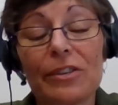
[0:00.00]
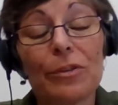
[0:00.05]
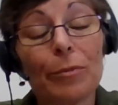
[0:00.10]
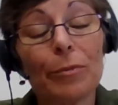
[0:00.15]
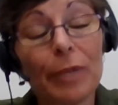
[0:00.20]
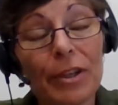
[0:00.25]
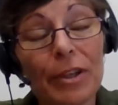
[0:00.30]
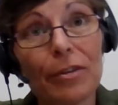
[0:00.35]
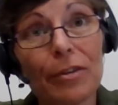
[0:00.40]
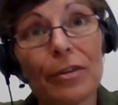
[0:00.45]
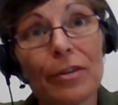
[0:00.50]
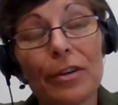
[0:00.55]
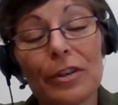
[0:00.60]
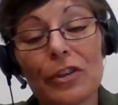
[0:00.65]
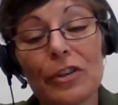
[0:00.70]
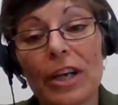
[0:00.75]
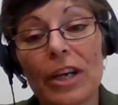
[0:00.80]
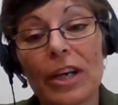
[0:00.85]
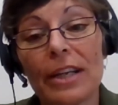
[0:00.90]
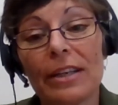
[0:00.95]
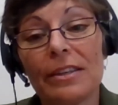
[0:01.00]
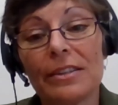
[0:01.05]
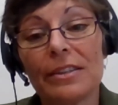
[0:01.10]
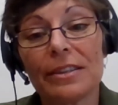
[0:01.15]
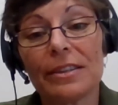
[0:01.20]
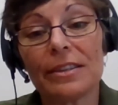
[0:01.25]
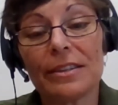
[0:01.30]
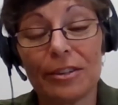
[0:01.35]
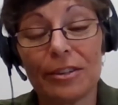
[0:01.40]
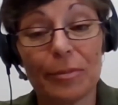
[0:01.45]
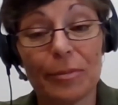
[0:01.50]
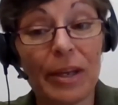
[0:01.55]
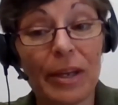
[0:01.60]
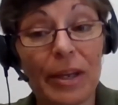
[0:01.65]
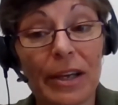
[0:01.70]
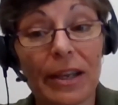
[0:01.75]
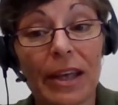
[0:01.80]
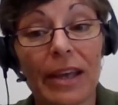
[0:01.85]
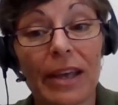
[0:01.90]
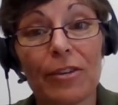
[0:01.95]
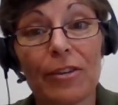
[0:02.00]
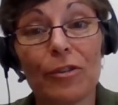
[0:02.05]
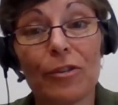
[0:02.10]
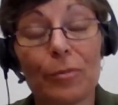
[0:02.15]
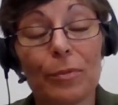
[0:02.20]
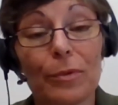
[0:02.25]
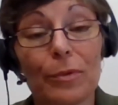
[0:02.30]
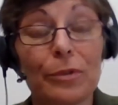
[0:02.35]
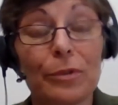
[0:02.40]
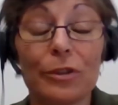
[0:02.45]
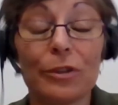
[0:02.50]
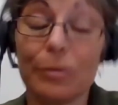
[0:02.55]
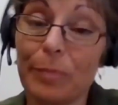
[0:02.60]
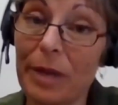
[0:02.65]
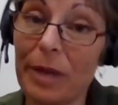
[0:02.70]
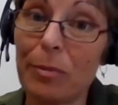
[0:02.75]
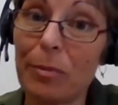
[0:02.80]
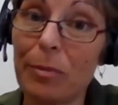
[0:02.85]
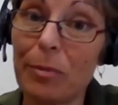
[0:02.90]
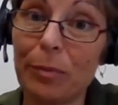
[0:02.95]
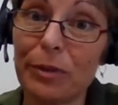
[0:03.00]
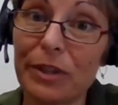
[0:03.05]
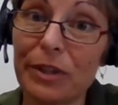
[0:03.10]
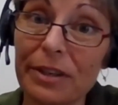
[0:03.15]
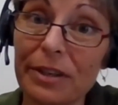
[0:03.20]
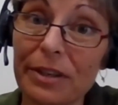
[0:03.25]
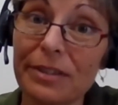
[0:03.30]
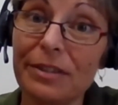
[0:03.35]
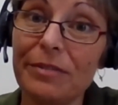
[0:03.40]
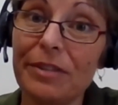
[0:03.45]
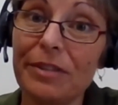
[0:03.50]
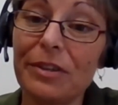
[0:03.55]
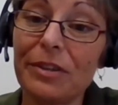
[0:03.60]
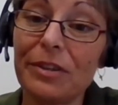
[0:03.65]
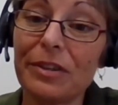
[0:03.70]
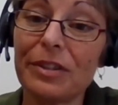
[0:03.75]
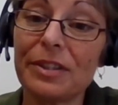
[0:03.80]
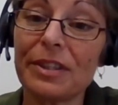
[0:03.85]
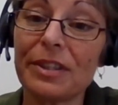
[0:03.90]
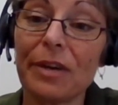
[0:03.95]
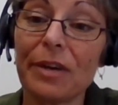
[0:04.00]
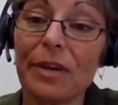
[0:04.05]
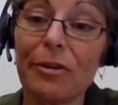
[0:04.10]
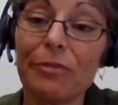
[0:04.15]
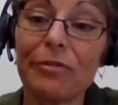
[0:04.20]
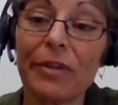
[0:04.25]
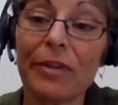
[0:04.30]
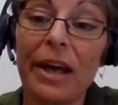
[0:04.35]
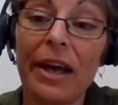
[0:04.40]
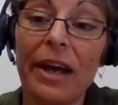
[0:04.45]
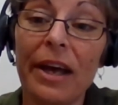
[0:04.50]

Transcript: to win through her challenges, to be accountable, to be more productive in herself,